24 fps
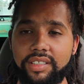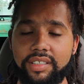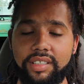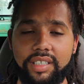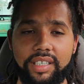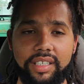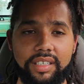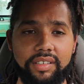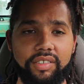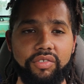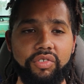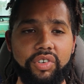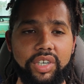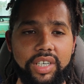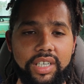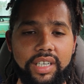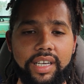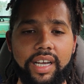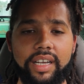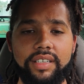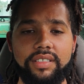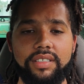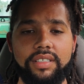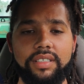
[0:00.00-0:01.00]
It really
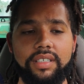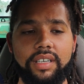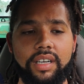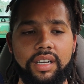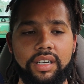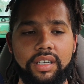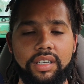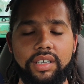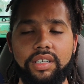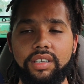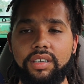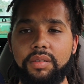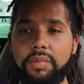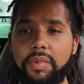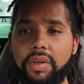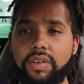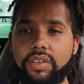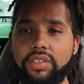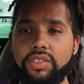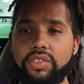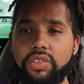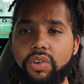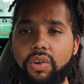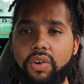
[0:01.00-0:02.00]
has a good
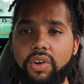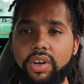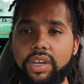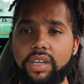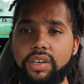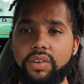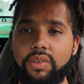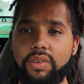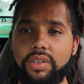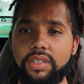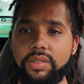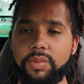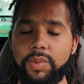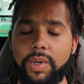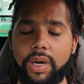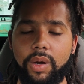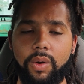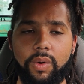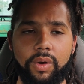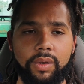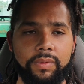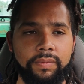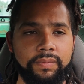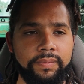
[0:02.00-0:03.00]
amount of torque and
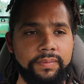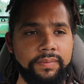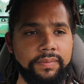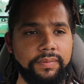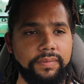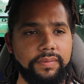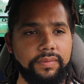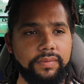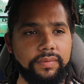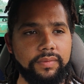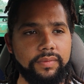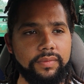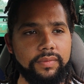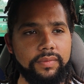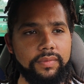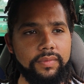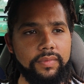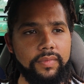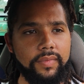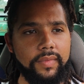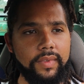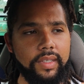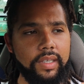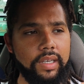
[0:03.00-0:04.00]
horsepower.
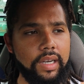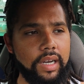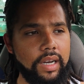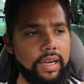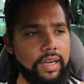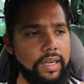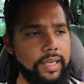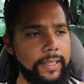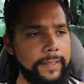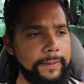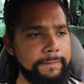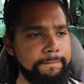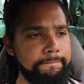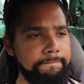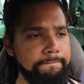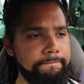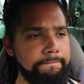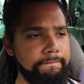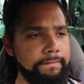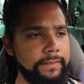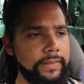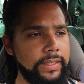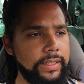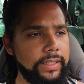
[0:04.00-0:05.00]

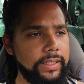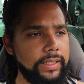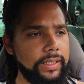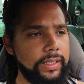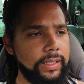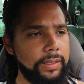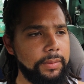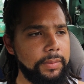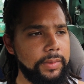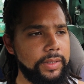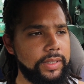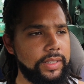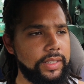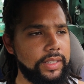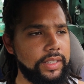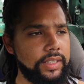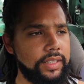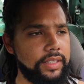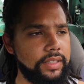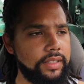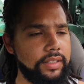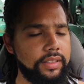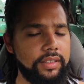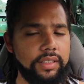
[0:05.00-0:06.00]
Let me
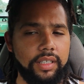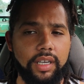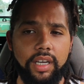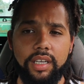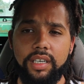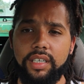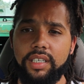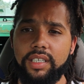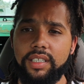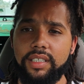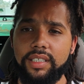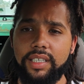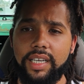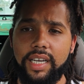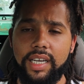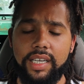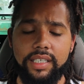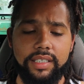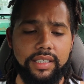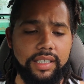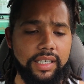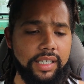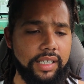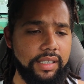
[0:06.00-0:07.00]
see. Other than
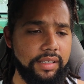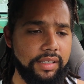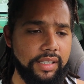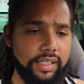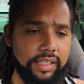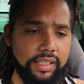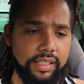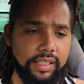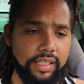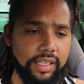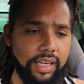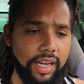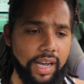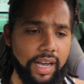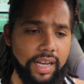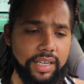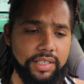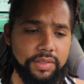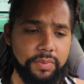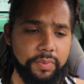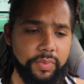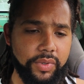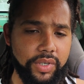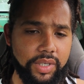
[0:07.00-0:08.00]
that, yeah, the
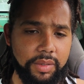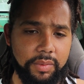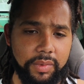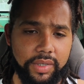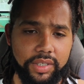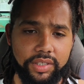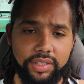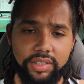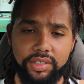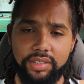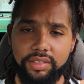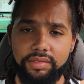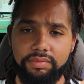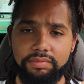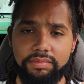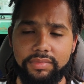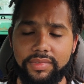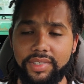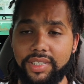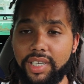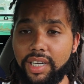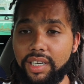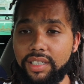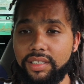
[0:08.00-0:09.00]
car's pretty much
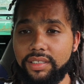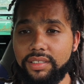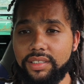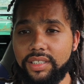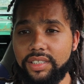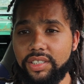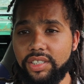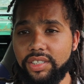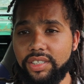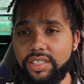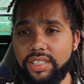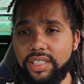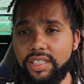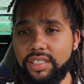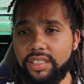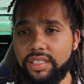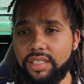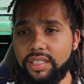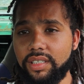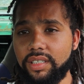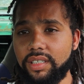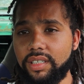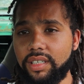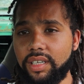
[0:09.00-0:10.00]
done. It just
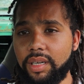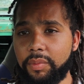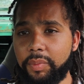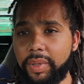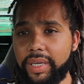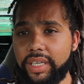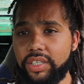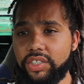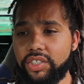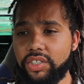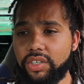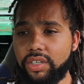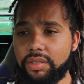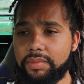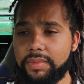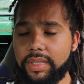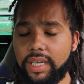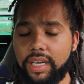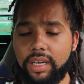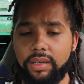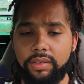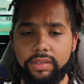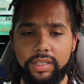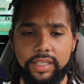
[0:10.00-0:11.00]
needs a paint job
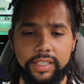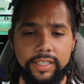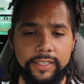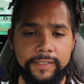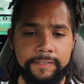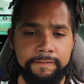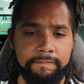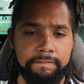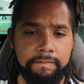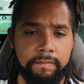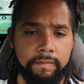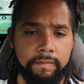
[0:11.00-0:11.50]
now, and